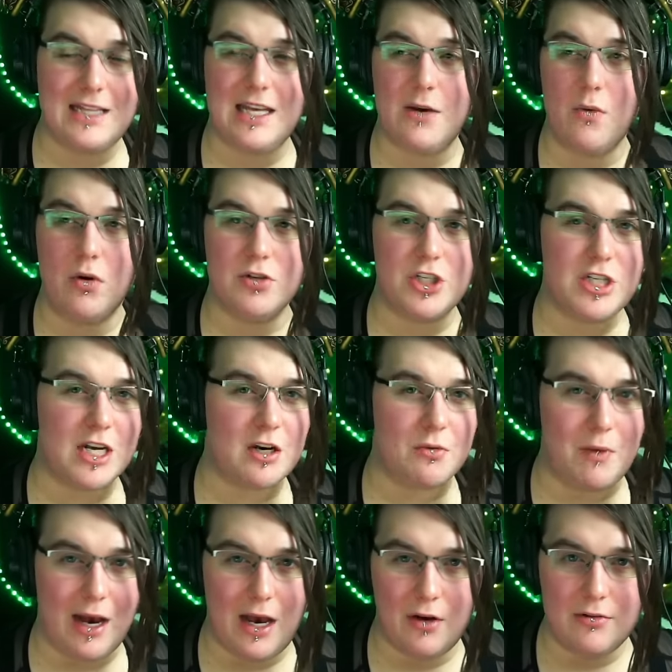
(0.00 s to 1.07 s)
And they won't
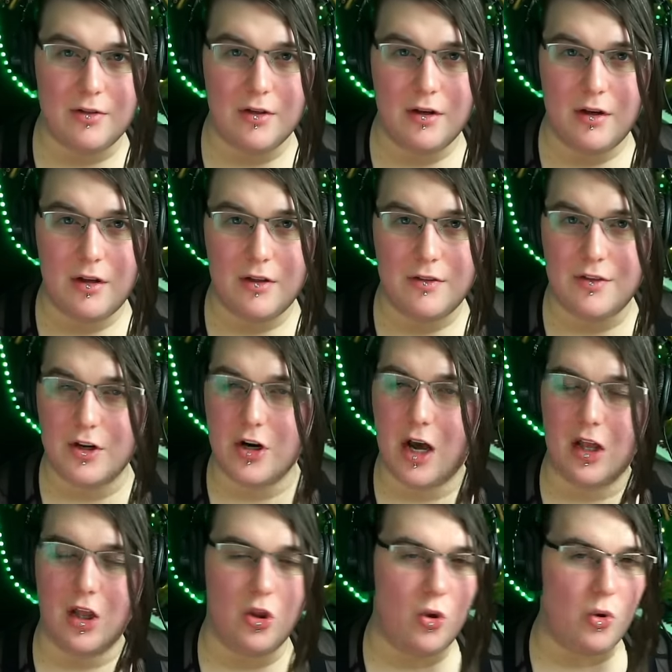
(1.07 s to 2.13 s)
stick around. They're
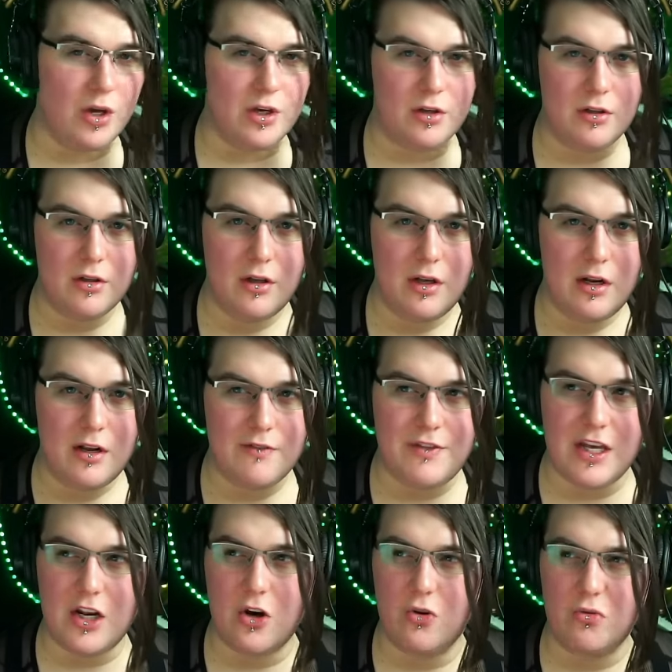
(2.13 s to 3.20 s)
not loyal.
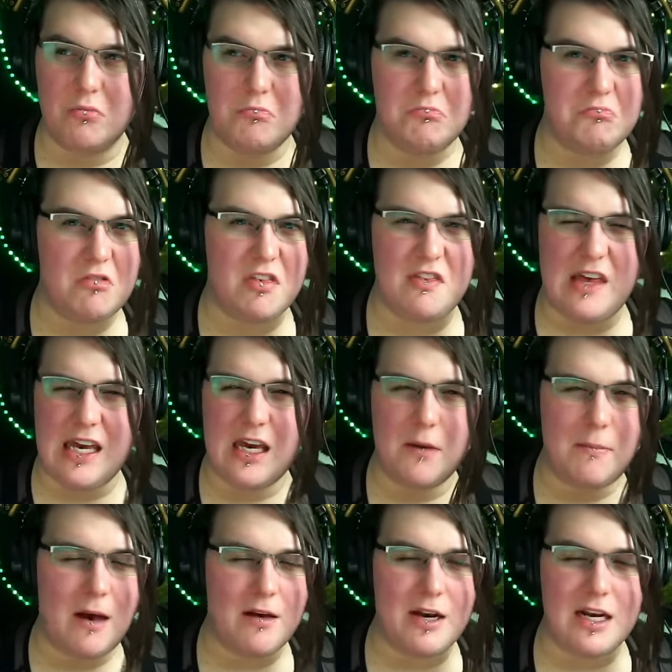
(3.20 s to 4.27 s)
They don't
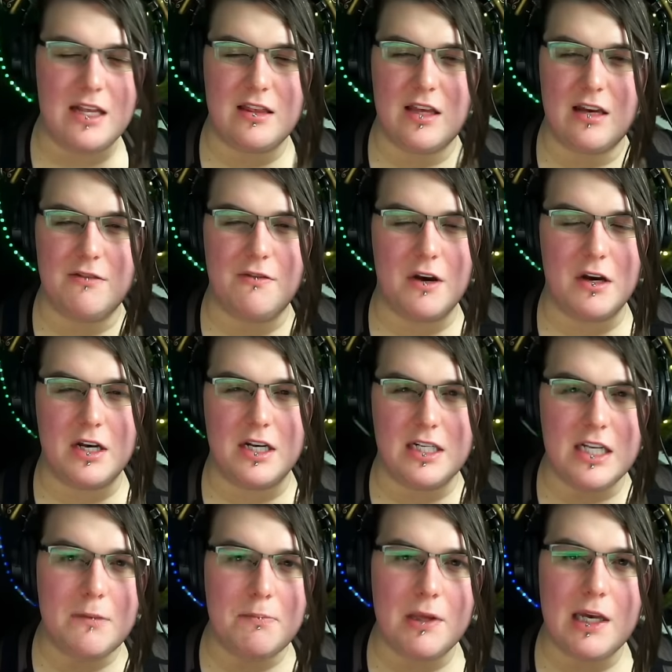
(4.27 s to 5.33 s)
think about anything
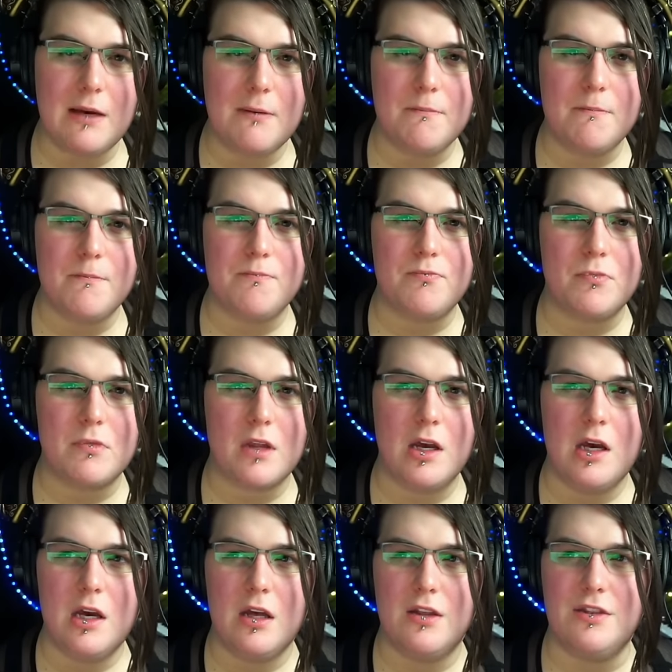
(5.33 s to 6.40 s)
very deeply.
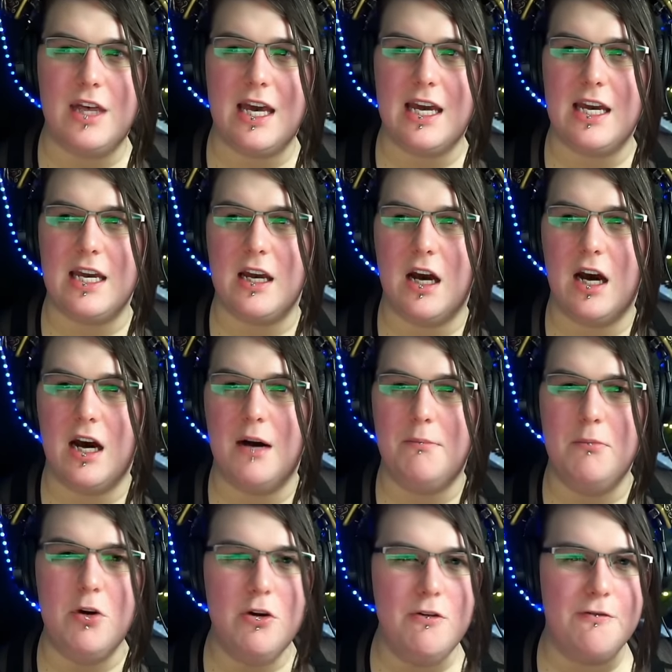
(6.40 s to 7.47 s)
They
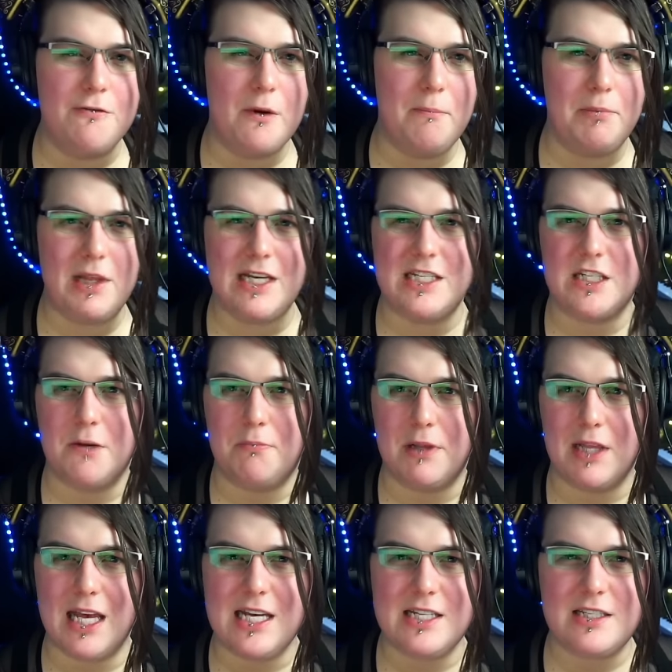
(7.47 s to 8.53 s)
uh, move from place to
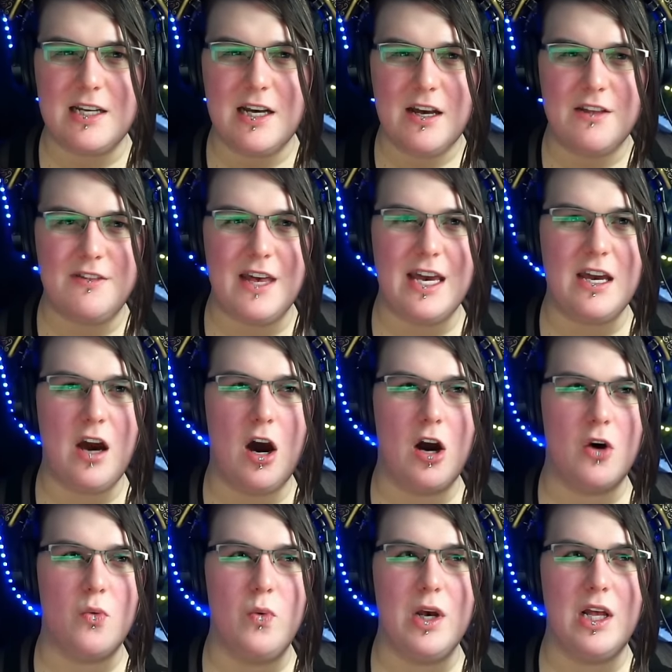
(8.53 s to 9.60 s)
place. They
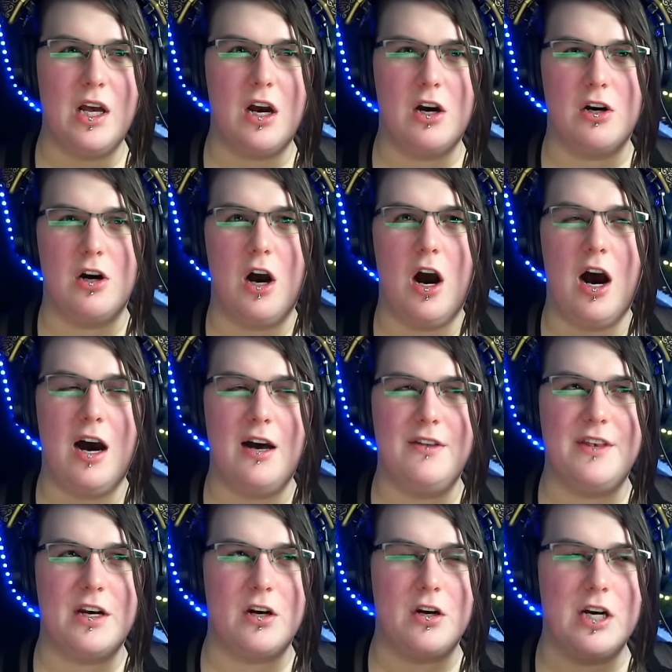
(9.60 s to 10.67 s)
are are
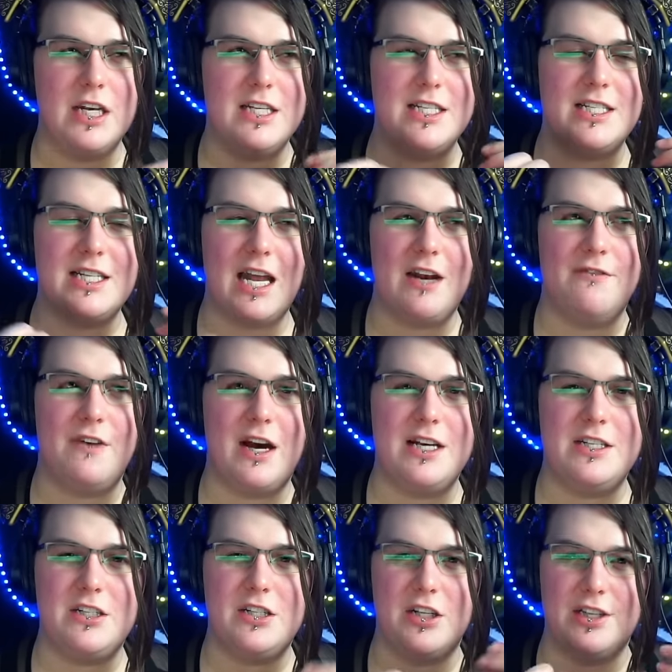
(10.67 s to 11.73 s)
uh, they're
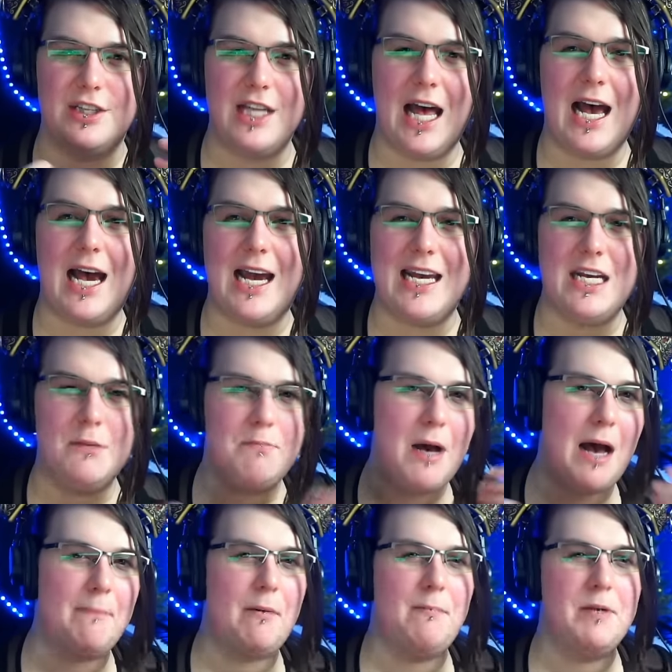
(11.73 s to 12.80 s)
incentivized to lie, to
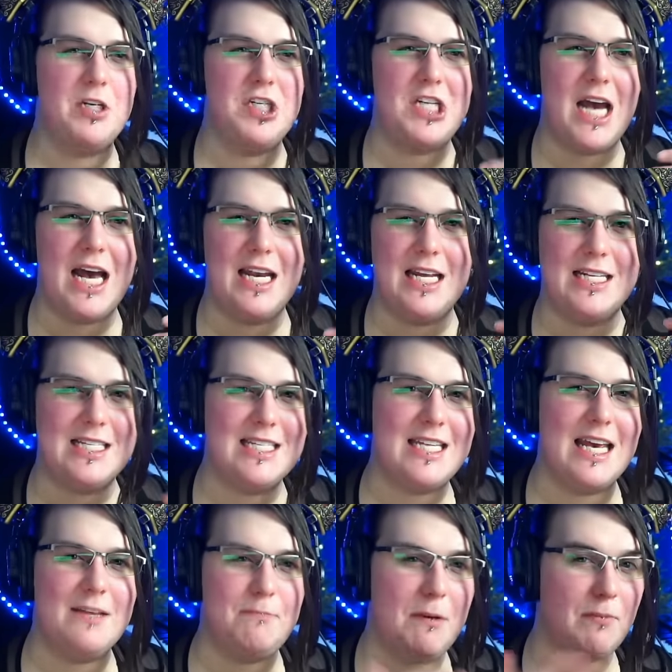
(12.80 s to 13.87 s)
pop up in chat and
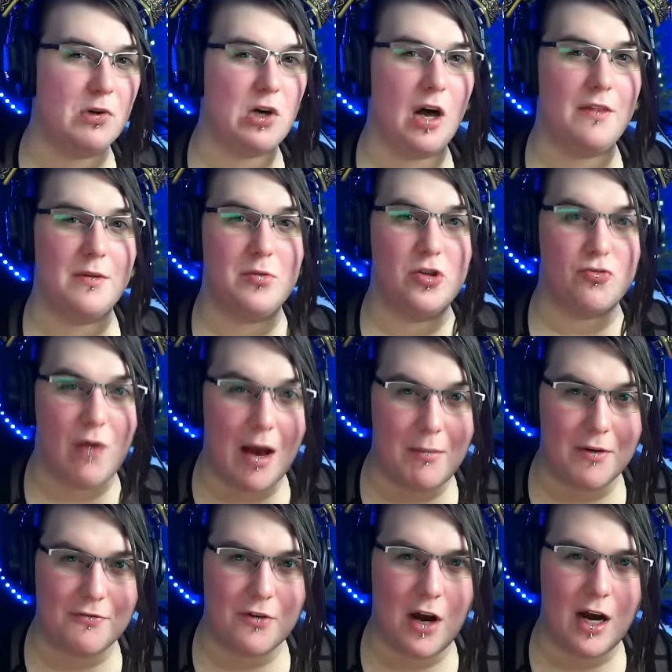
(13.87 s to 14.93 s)
say. People call them
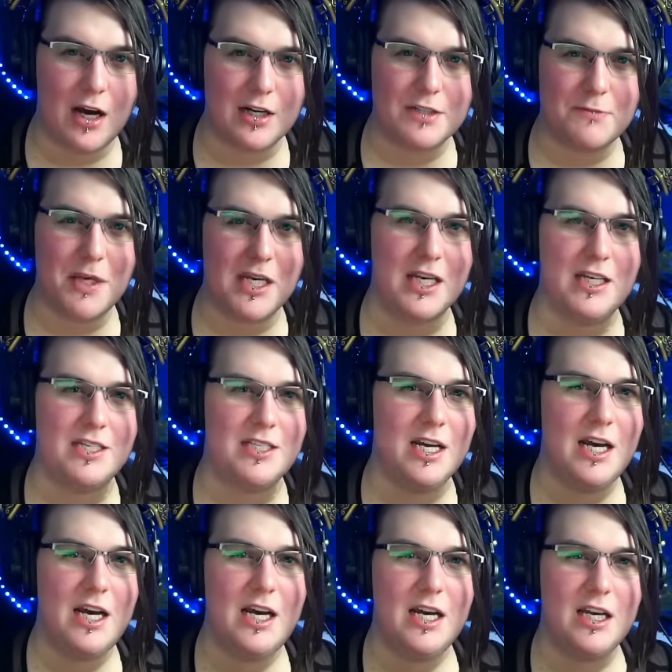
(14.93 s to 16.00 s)
drama frogs
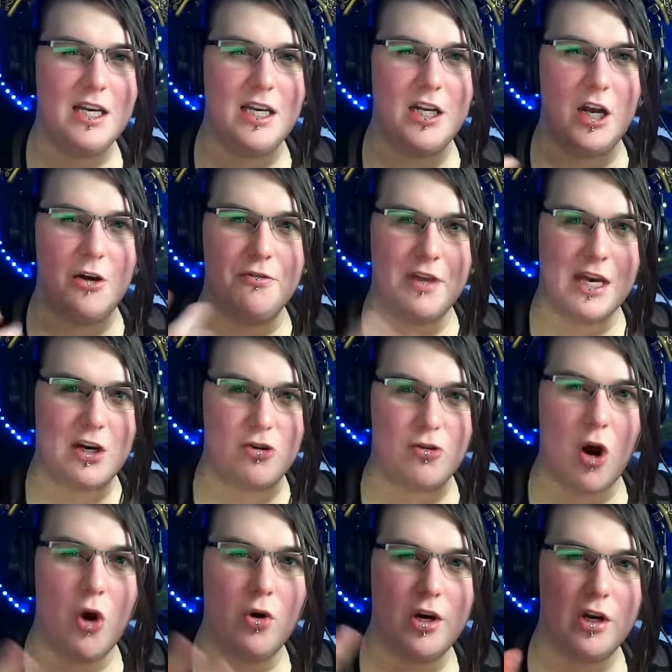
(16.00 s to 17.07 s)
because you know they
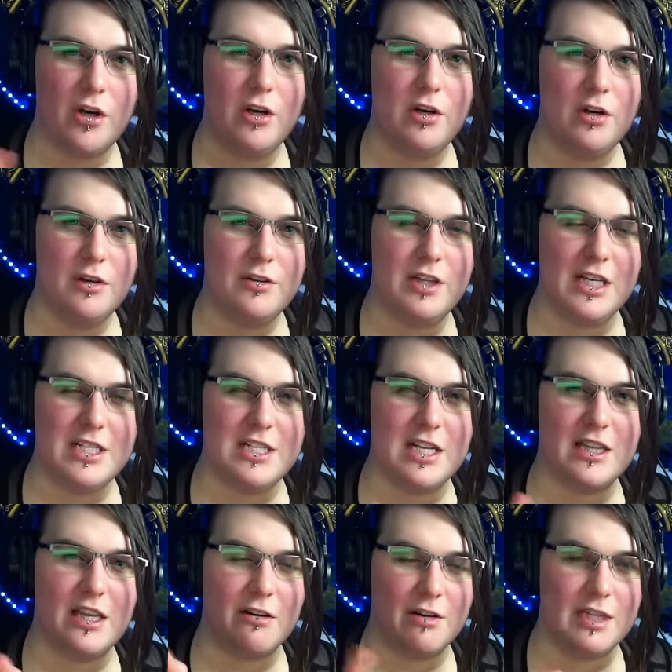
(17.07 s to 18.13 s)
croak. They
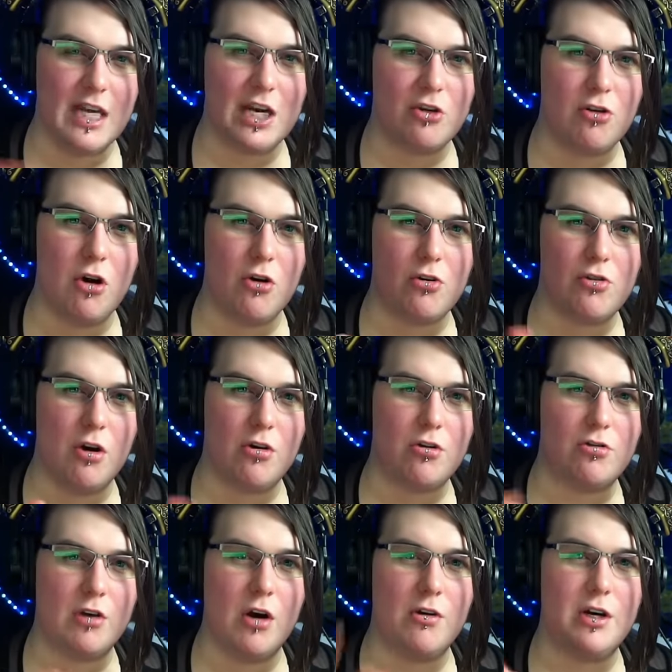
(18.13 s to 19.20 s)
sit there and they croak,
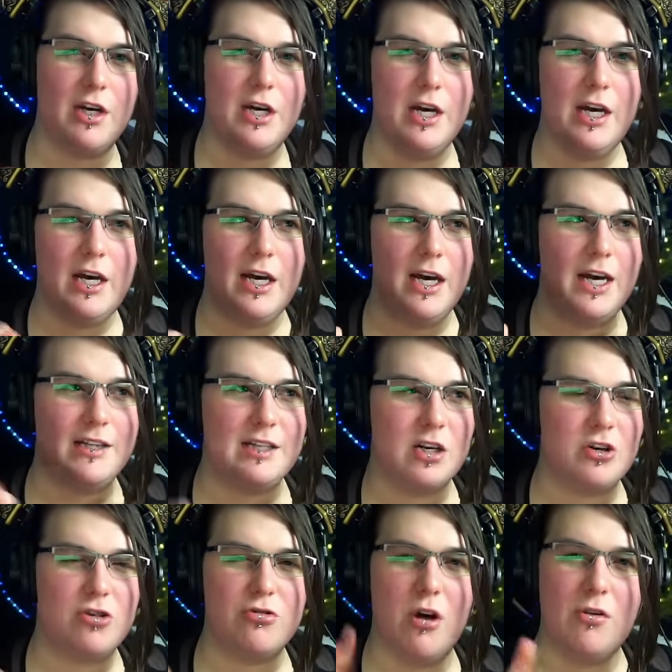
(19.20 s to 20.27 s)
croak, croak, and
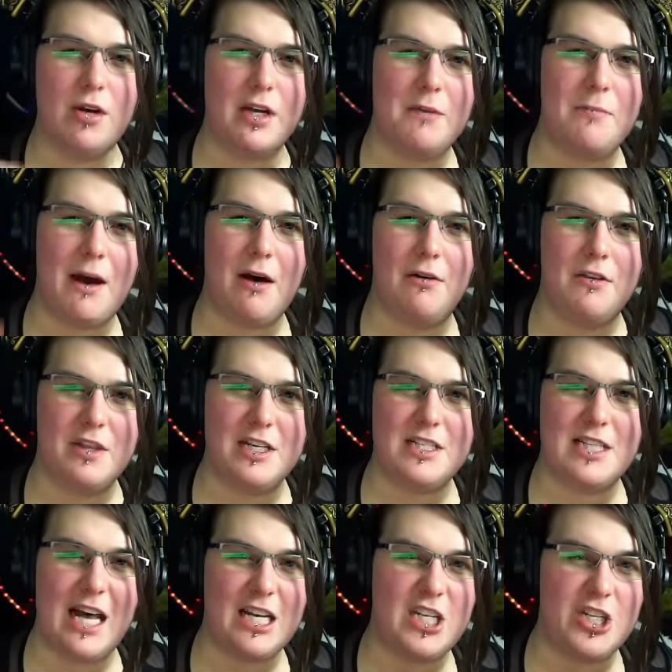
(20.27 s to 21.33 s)
they're croaking about
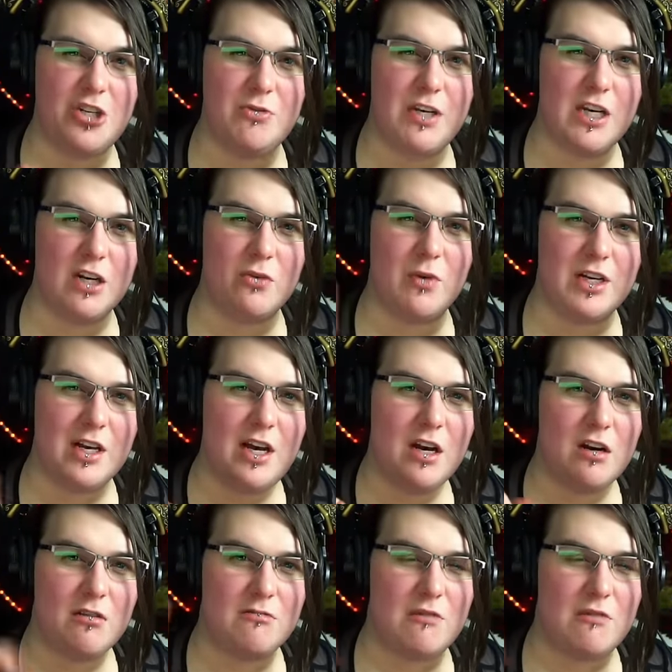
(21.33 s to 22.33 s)
this, that. Did you hear what?